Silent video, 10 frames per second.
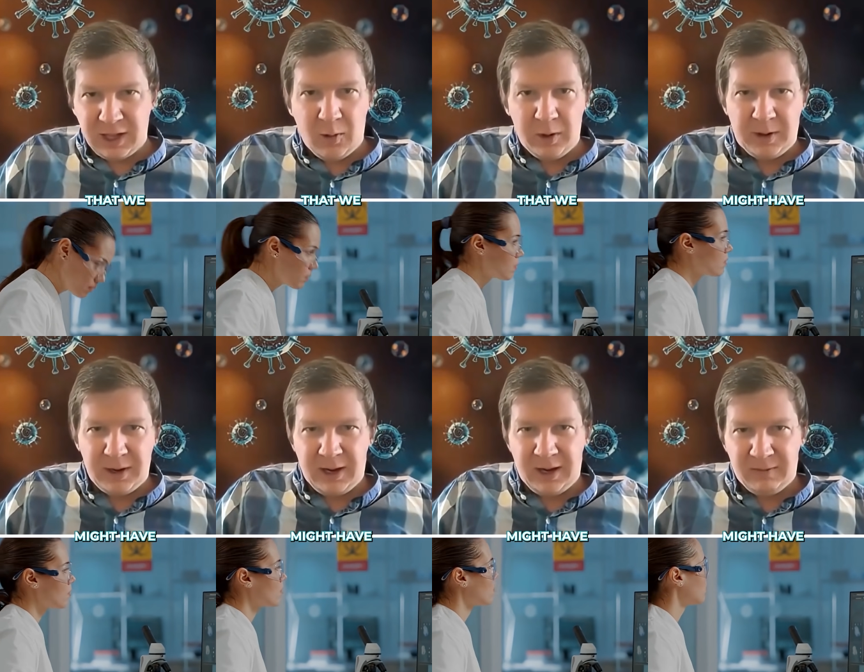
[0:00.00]
Speaker 1: that we
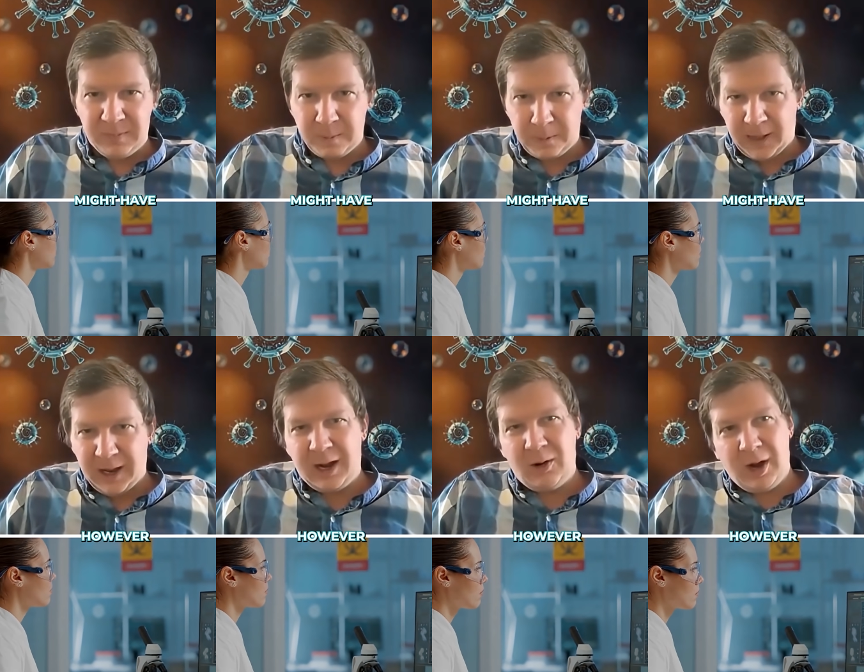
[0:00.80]
might have.
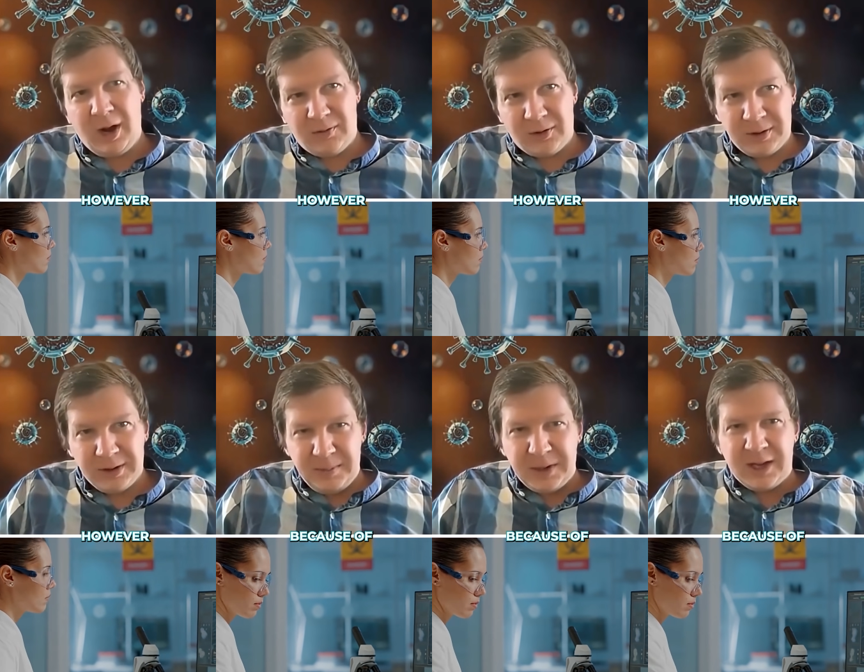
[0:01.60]
However,
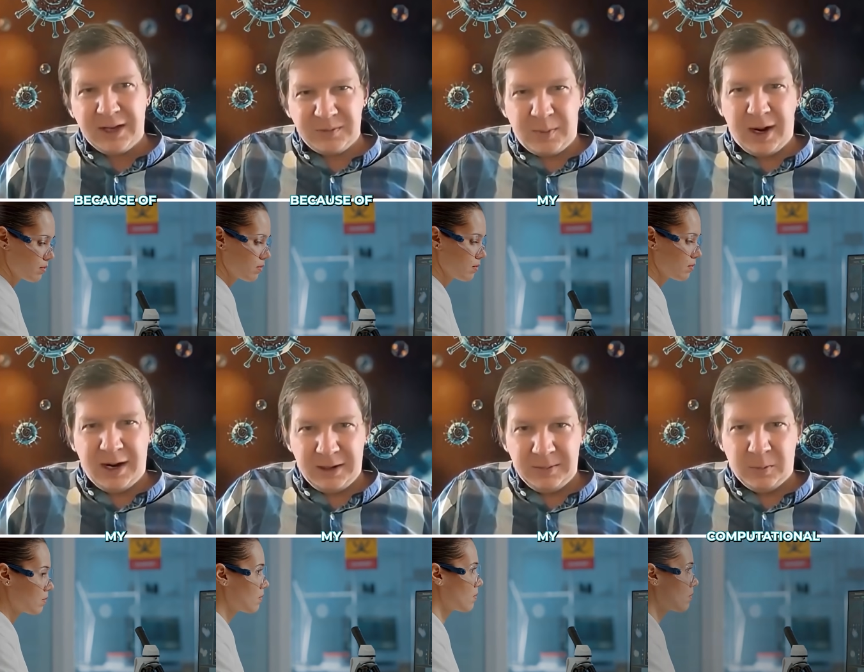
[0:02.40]
because of my